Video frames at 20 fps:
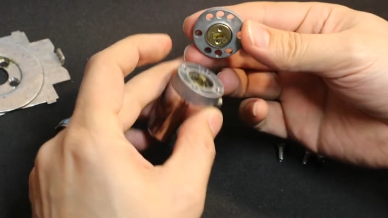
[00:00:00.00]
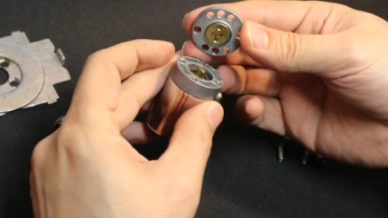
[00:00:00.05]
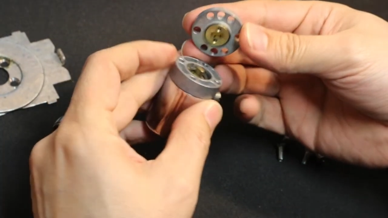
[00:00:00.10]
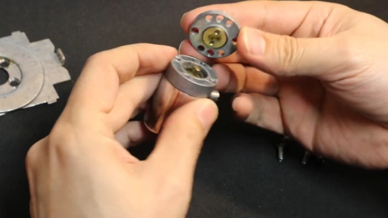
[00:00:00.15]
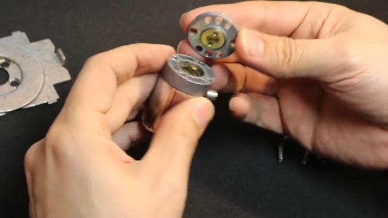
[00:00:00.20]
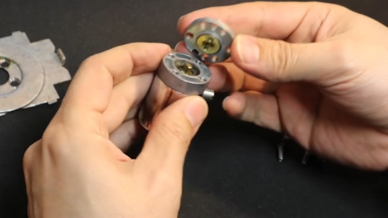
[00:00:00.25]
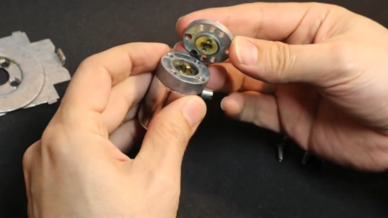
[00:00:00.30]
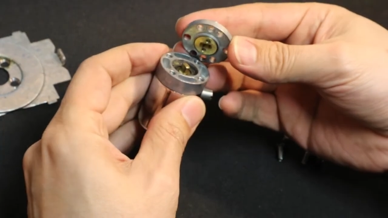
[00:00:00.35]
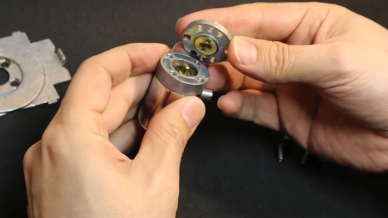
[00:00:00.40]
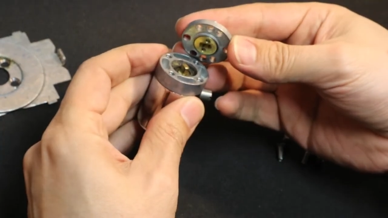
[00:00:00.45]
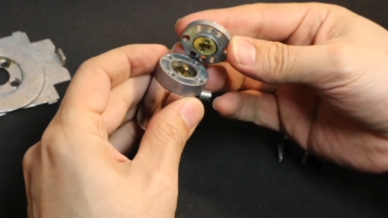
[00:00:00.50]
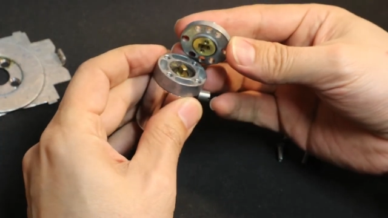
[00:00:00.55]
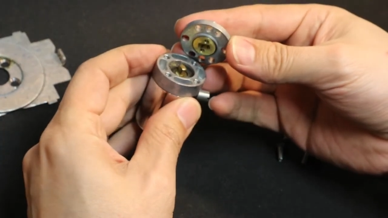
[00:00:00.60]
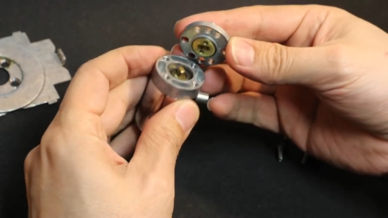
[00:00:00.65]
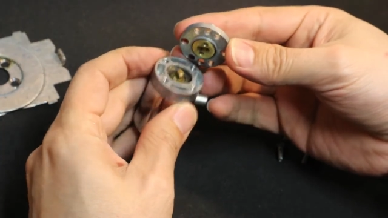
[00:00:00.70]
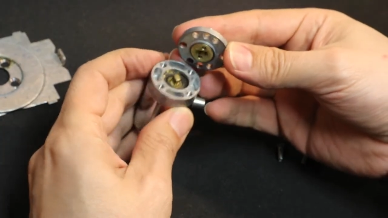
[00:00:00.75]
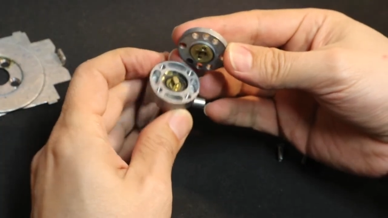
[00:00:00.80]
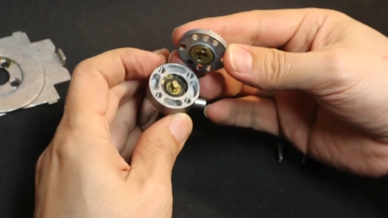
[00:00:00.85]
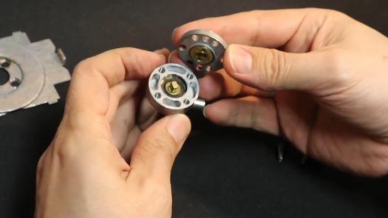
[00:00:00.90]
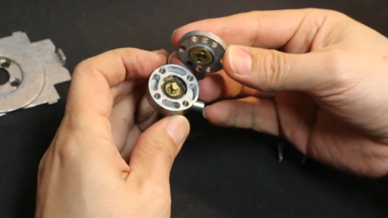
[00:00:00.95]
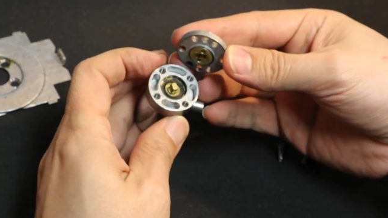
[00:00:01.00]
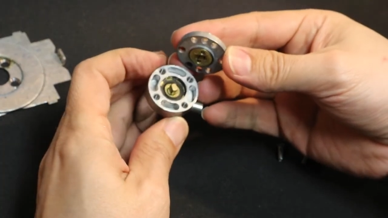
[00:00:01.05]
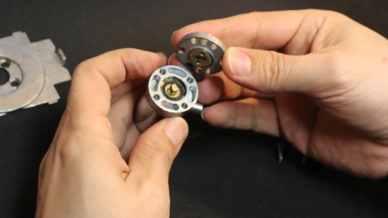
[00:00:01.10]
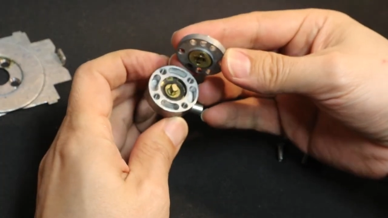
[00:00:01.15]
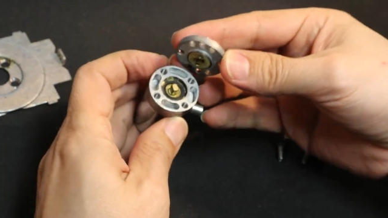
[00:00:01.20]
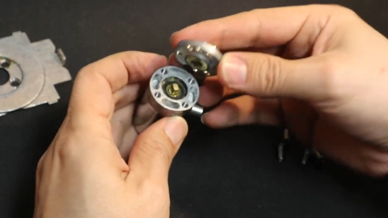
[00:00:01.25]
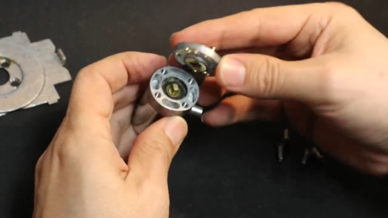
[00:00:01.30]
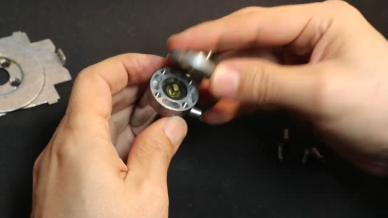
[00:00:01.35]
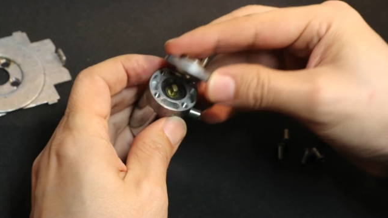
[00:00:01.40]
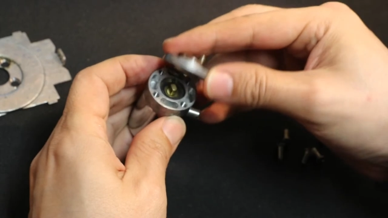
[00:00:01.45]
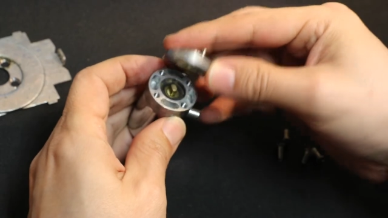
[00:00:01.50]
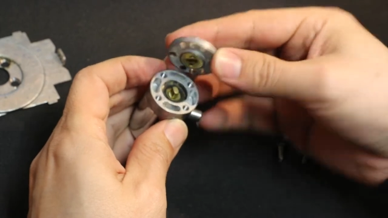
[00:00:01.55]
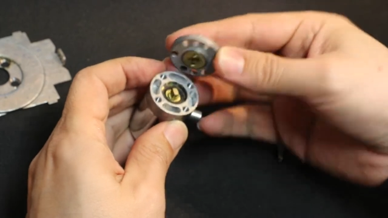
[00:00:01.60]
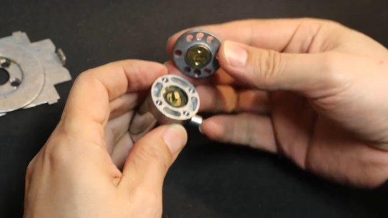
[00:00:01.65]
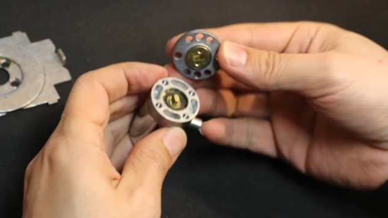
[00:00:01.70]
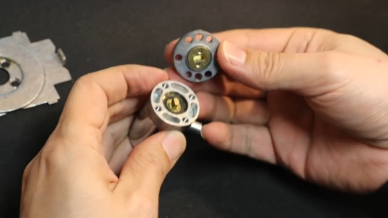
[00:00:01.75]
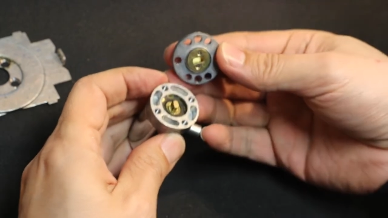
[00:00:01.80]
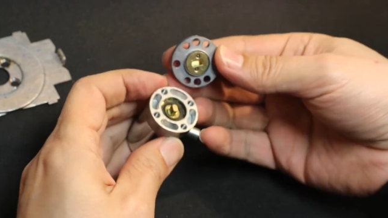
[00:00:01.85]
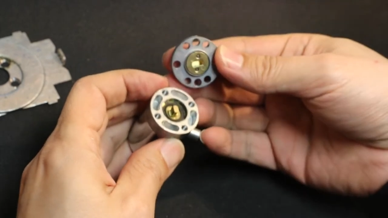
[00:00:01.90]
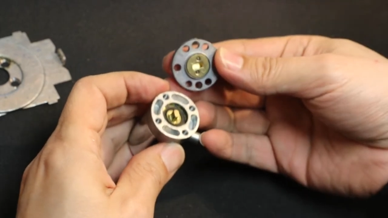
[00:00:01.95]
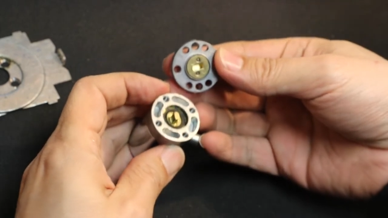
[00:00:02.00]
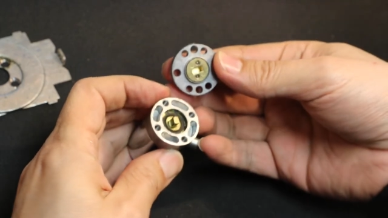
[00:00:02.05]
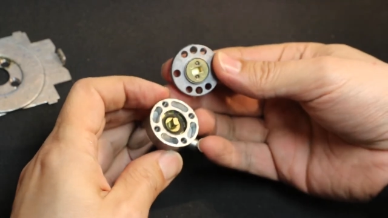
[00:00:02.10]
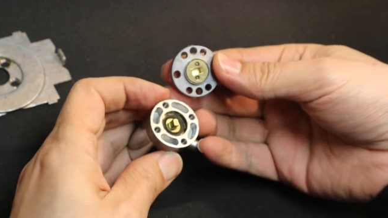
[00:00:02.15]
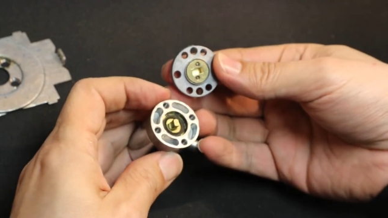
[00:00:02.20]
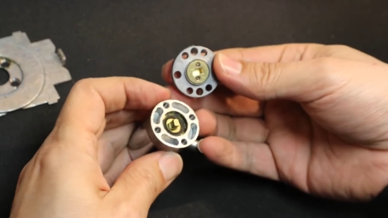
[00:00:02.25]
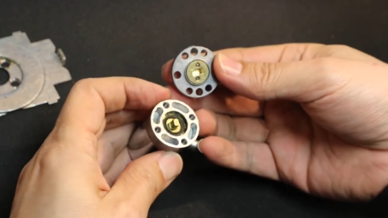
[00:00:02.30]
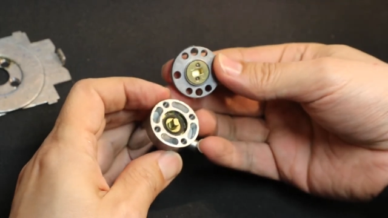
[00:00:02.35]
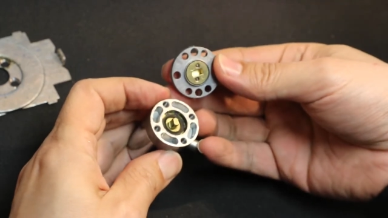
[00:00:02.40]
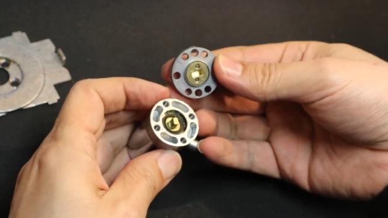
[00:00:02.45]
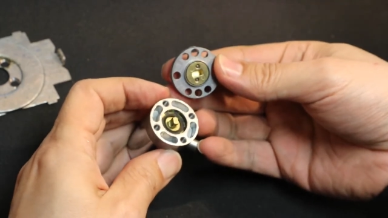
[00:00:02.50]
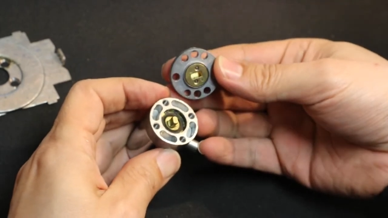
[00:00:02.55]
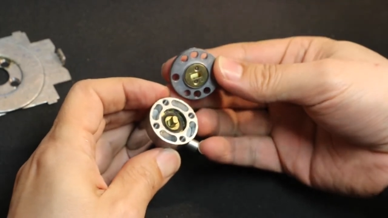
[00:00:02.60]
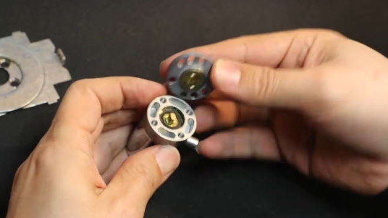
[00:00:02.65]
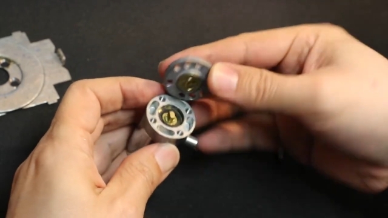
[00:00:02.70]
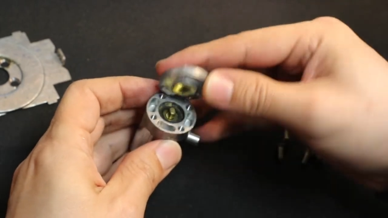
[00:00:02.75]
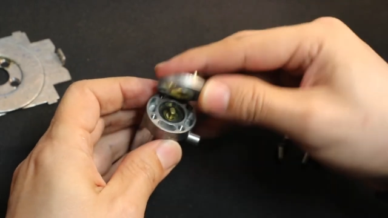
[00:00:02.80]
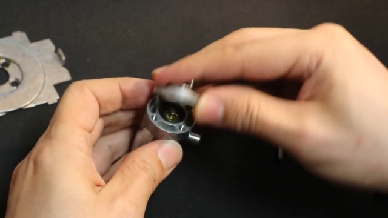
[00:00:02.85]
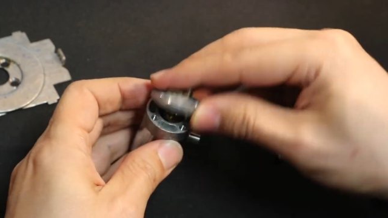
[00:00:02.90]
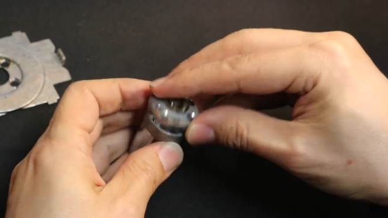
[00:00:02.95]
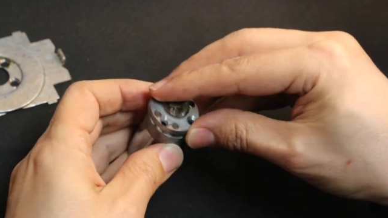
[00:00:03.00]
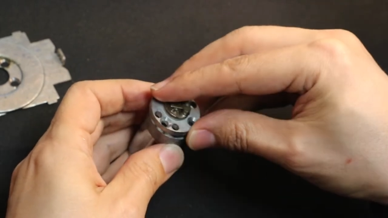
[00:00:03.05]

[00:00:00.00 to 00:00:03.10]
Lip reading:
(no speaker visible)